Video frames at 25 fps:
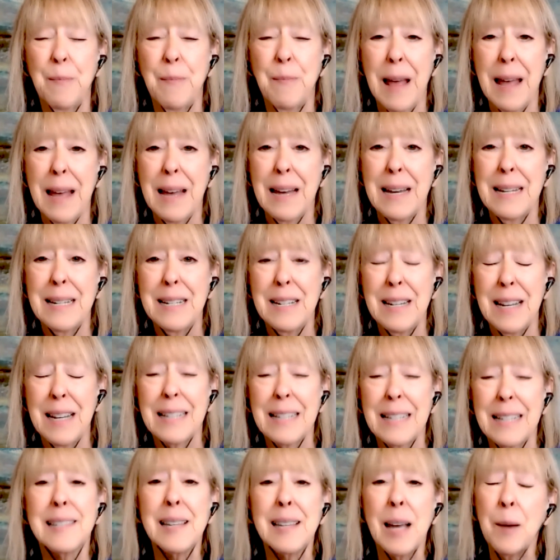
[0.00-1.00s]
and
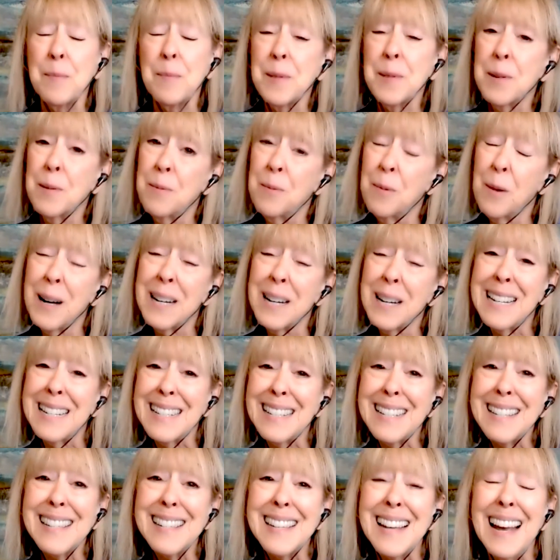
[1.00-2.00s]
accept what
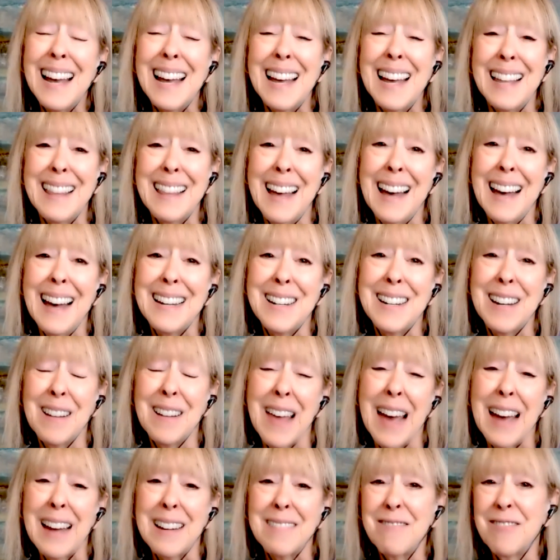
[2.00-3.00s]
is, then
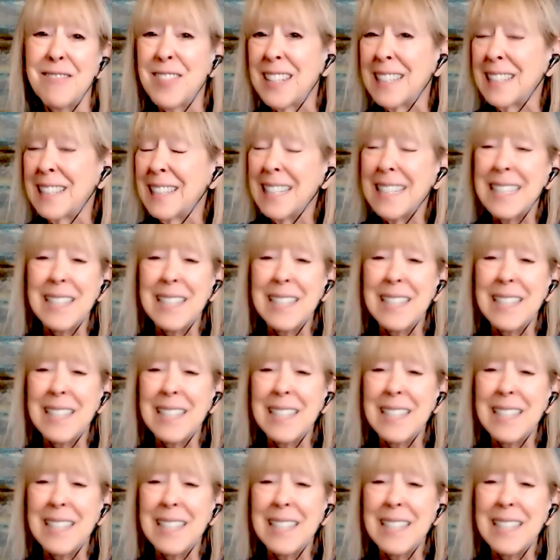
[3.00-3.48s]
that feeling